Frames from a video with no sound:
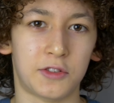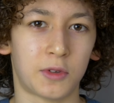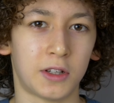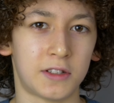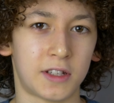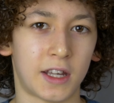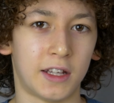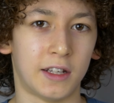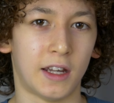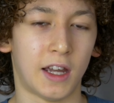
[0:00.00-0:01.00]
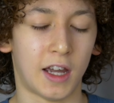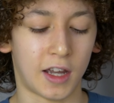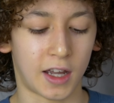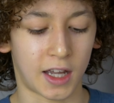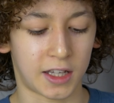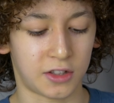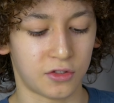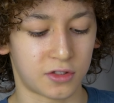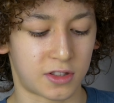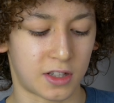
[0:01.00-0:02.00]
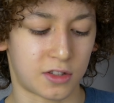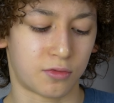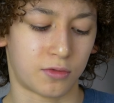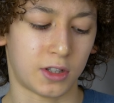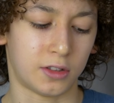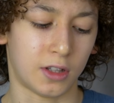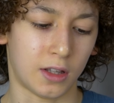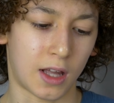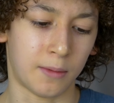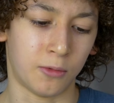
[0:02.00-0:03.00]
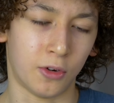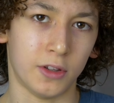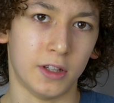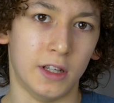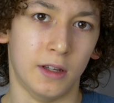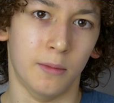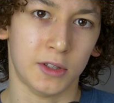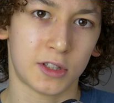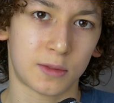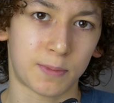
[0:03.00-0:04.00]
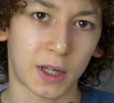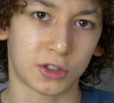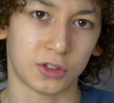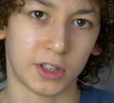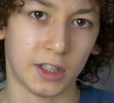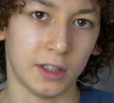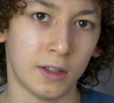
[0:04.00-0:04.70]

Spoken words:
Ronan said, I used this reel a lot more than him, especially